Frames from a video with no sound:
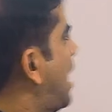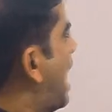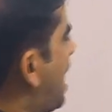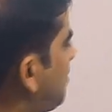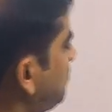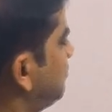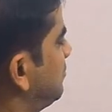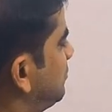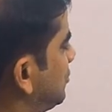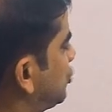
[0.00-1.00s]
I have
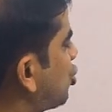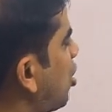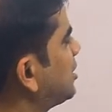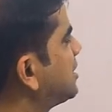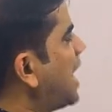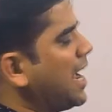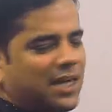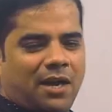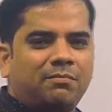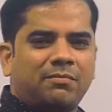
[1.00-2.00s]
drawn the
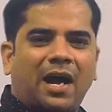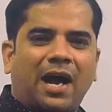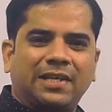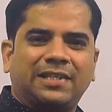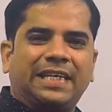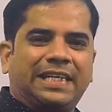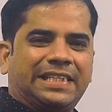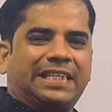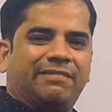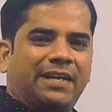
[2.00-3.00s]
diagram as it
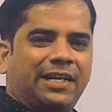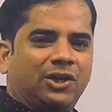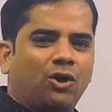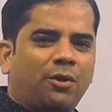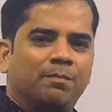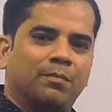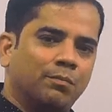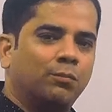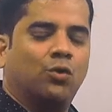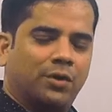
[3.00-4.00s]
is given in your
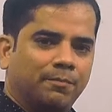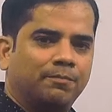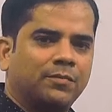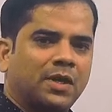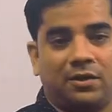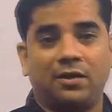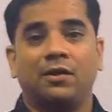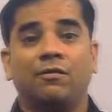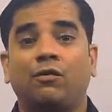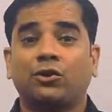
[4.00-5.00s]
book.
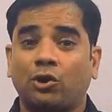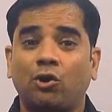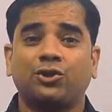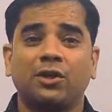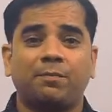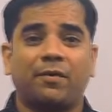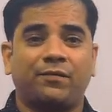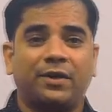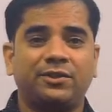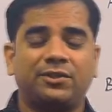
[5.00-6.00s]
For solution
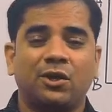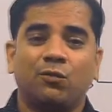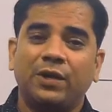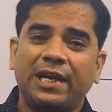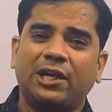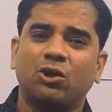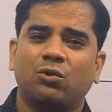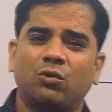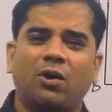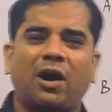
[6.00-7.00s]
purpose, we need to
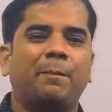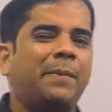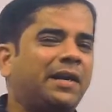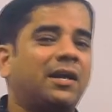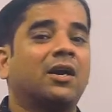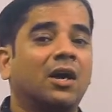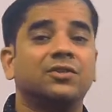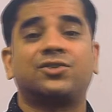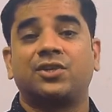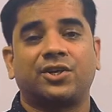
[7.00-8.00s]
do a bit
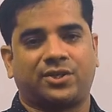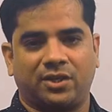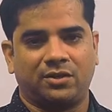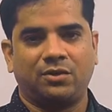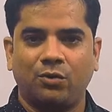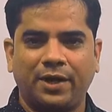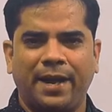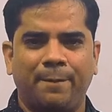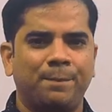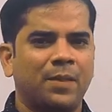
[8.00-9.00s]
construction.
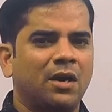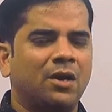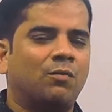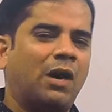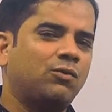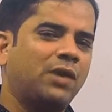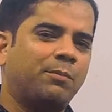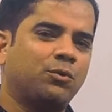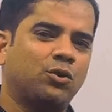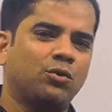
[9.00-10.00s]
Okay? What we
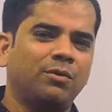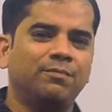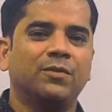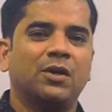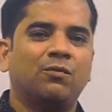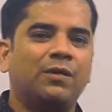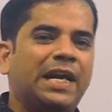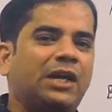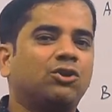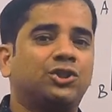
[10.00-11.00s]
have to do? We
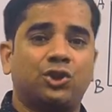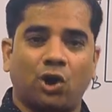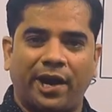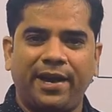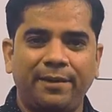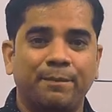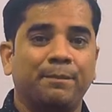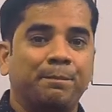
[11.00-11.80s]
need to join